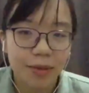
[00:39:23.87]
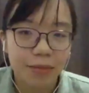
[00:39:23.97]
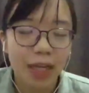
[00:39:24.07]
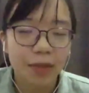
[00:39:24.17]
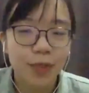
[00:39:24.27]

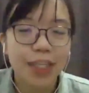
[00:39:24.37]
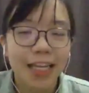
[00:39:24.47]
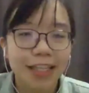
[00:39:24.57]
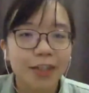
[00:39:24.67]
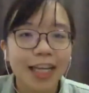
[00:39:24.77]
But we
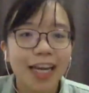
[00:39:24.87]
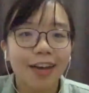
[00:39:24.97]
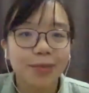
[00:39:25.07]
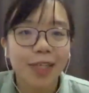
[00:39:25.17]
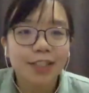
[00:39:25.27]
get
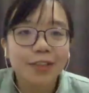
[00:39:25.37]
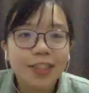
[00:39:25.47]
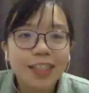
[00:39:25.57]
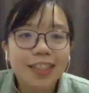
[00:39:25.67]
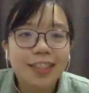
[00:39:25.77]
but to
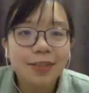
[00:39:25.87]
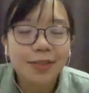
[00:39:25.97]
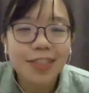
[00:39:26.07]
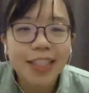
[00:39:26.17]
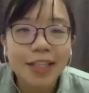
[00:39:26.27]

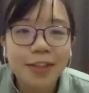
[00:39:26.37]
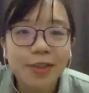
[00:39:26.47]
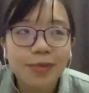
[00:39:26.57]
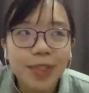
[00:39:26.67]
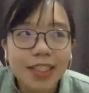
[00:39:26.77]
take
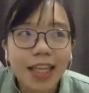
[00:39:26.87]
note, we